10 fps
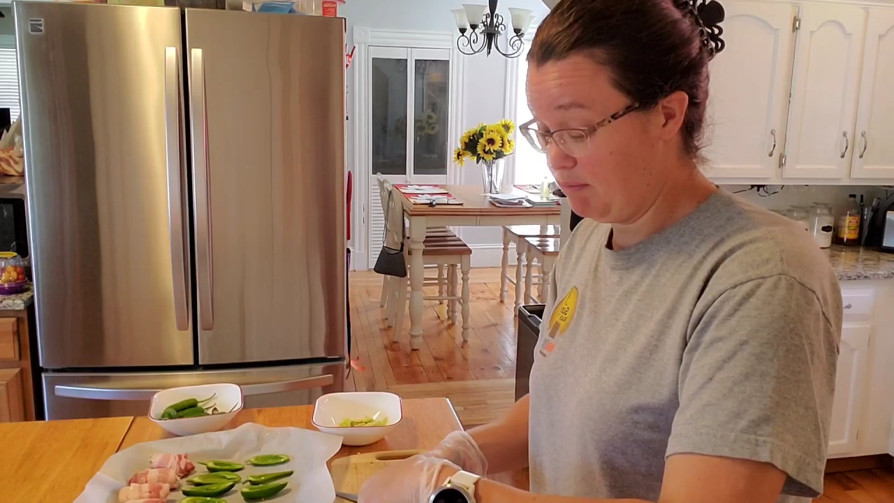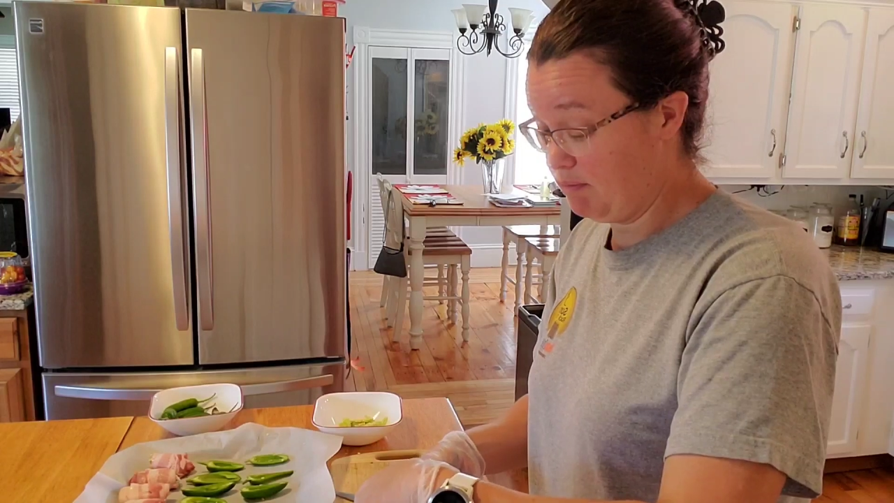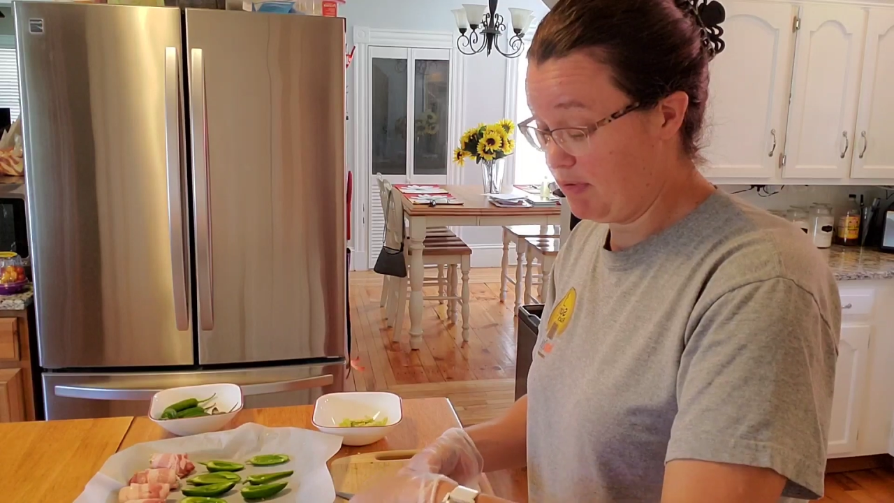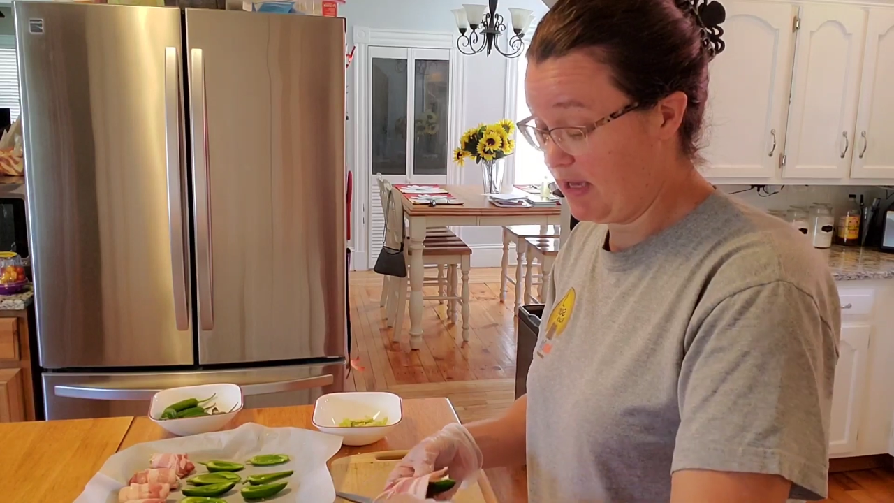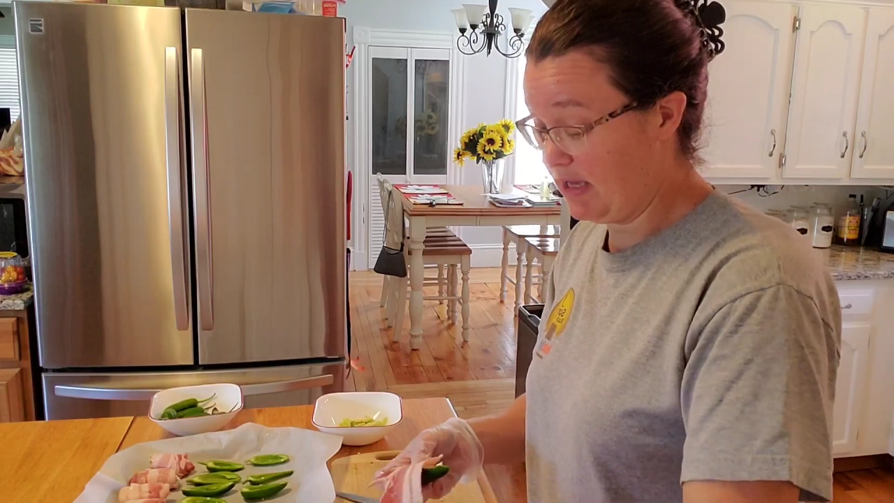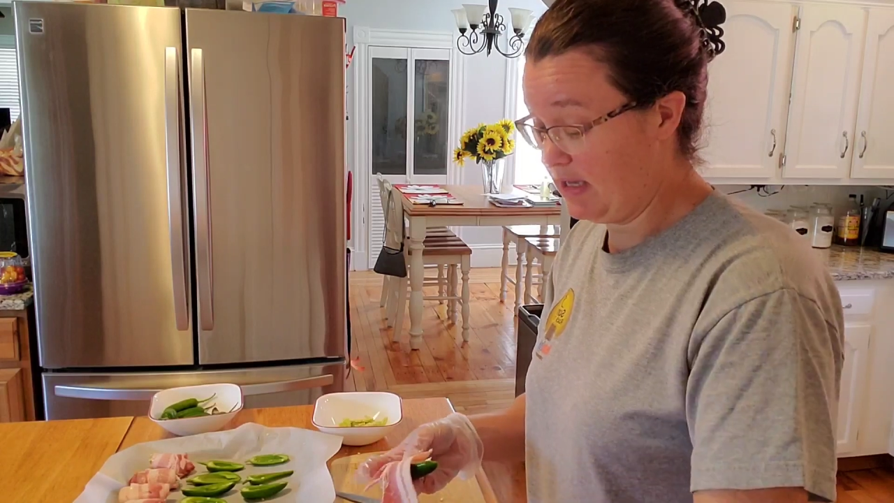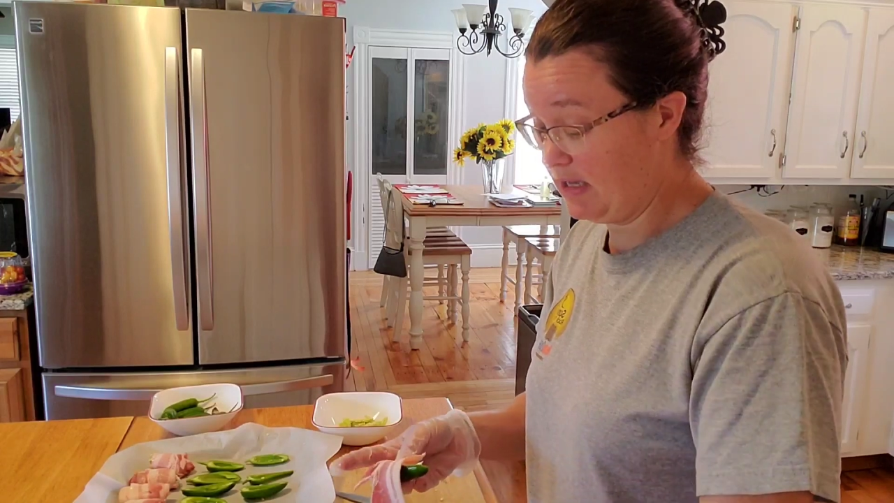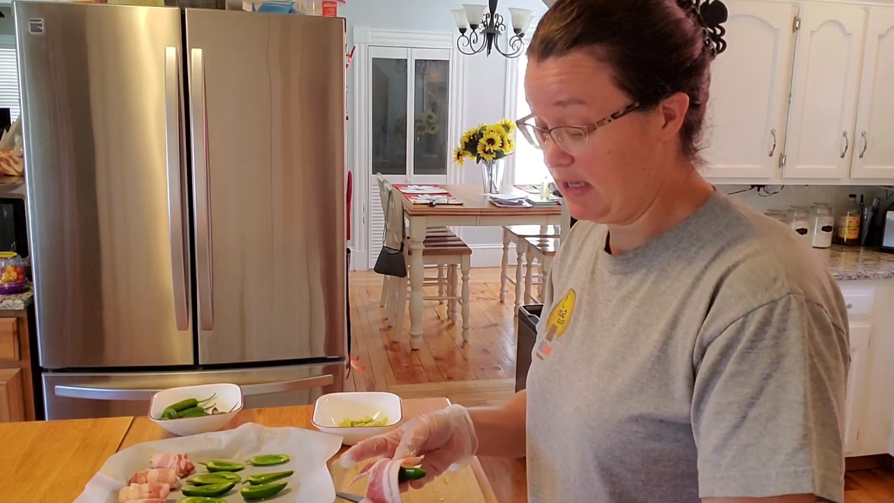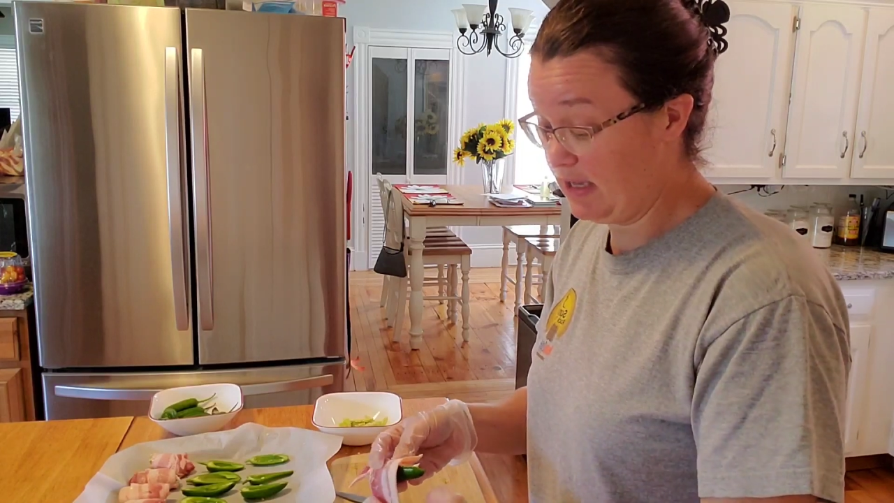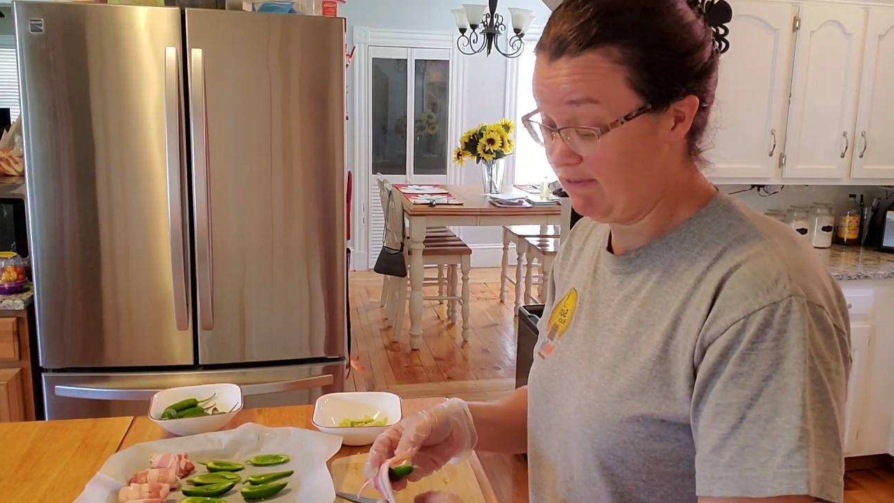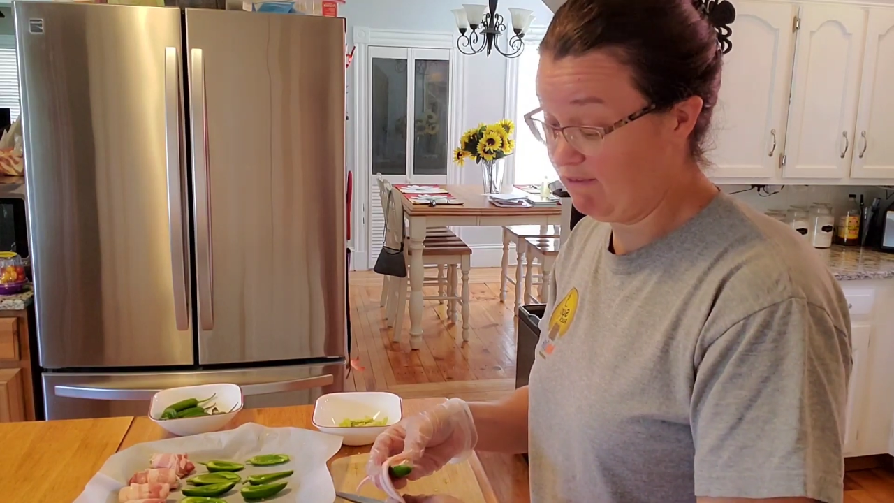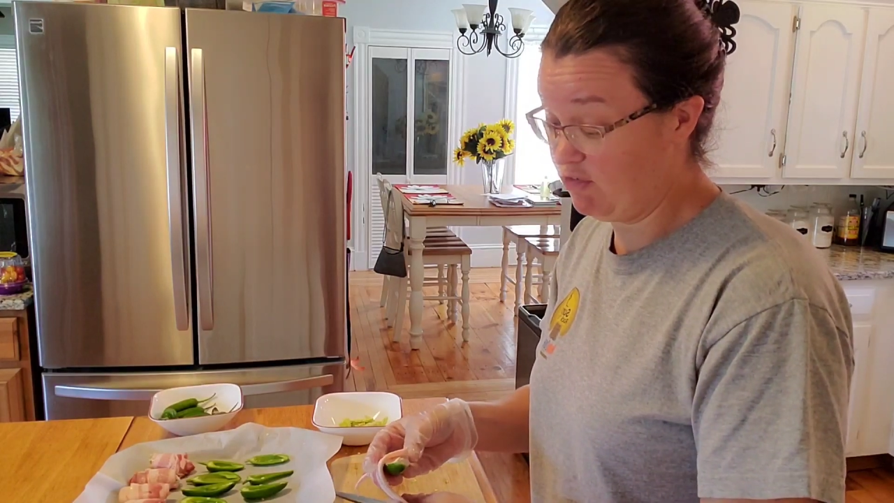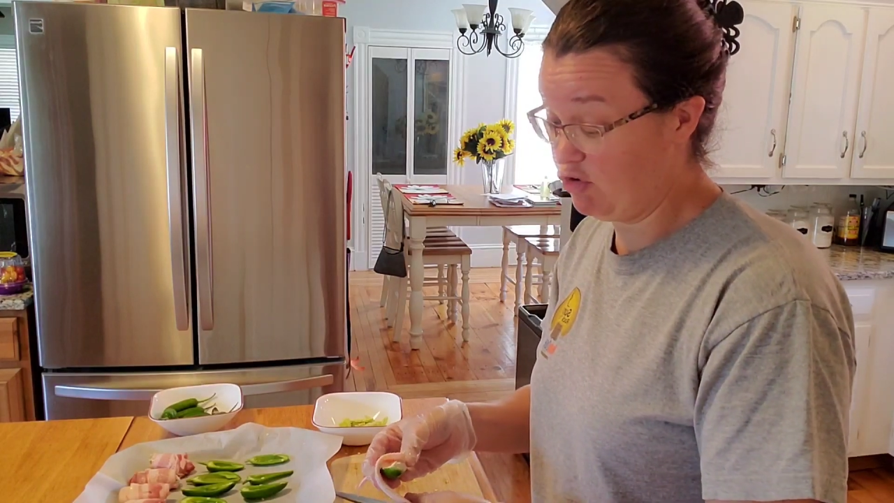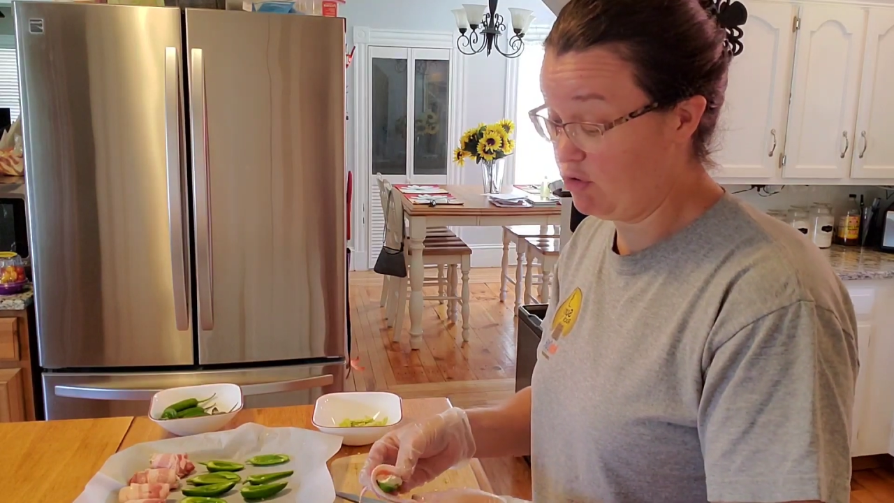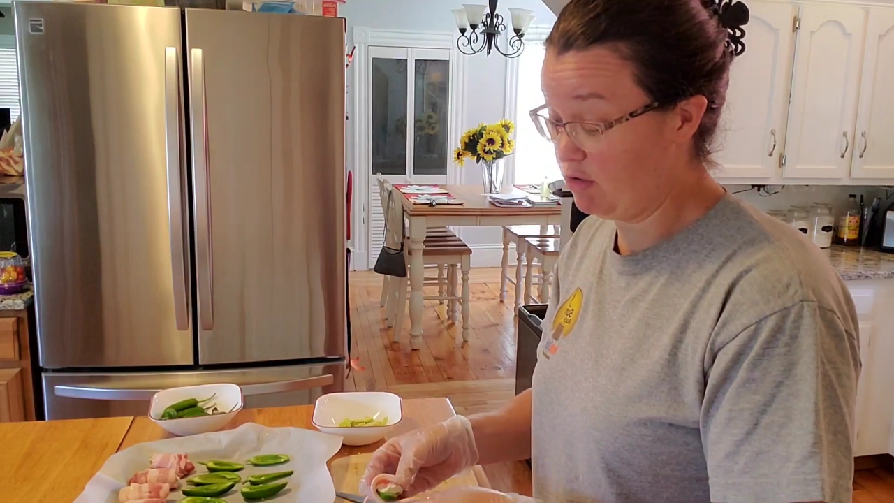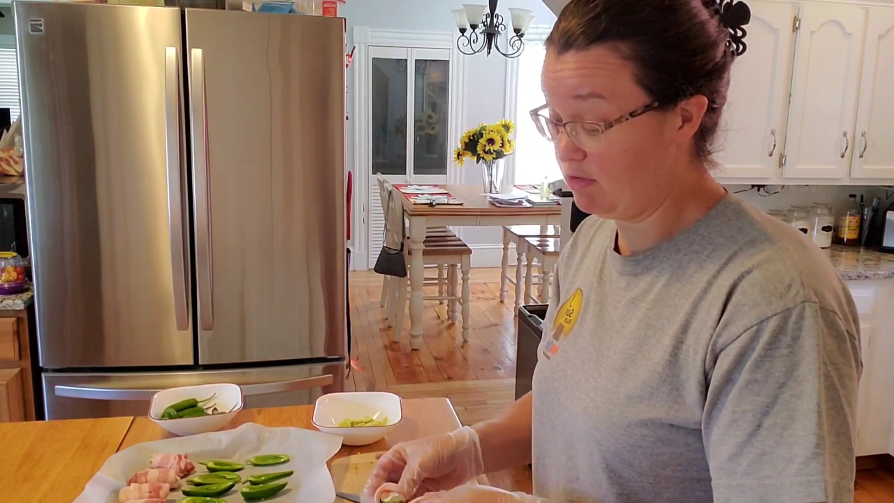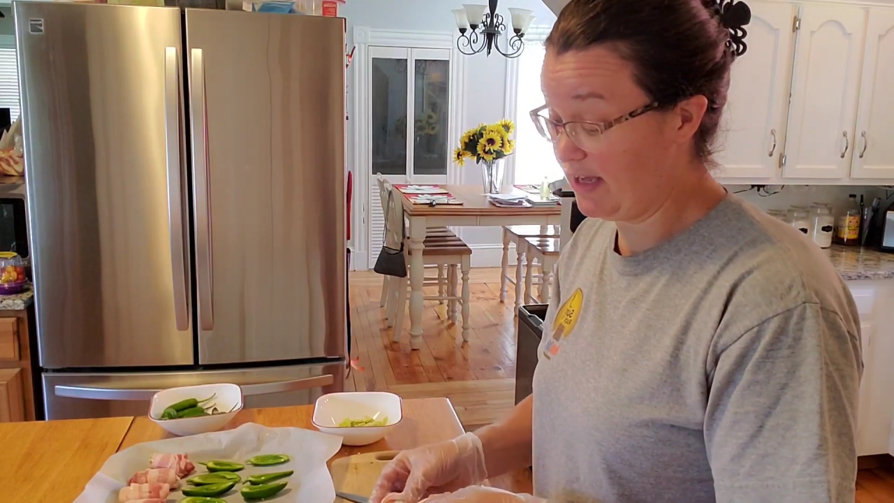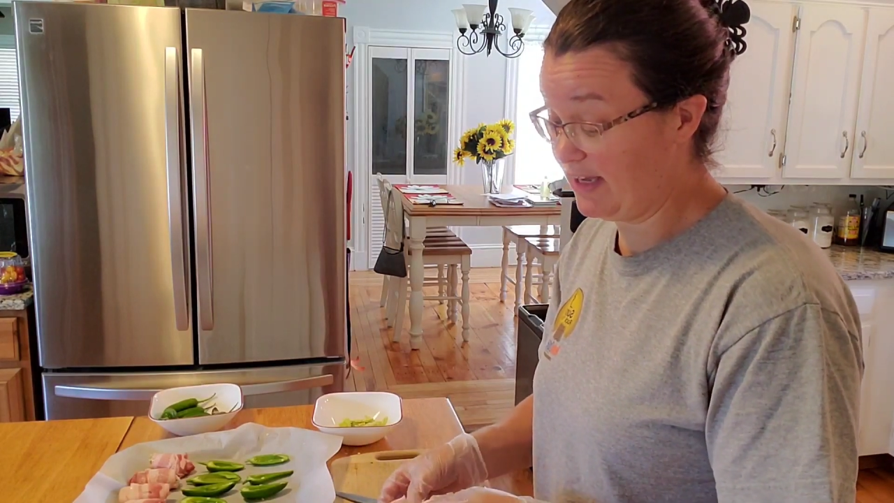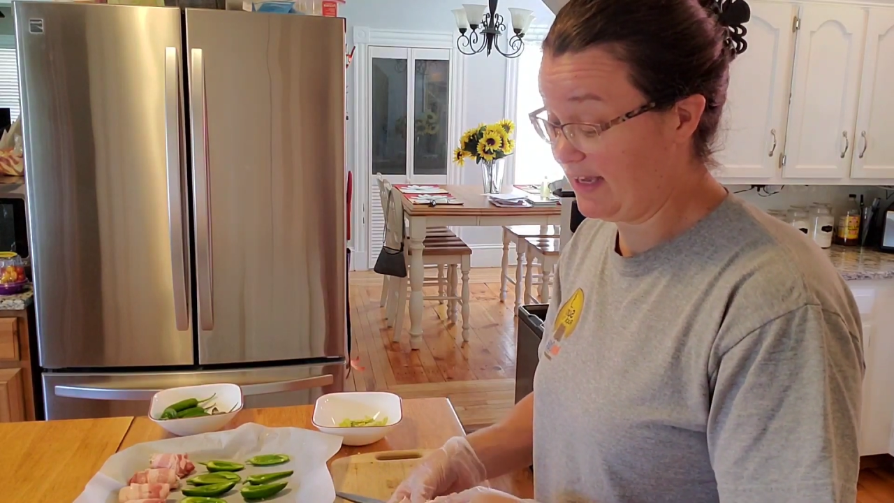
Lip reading: But if you don't like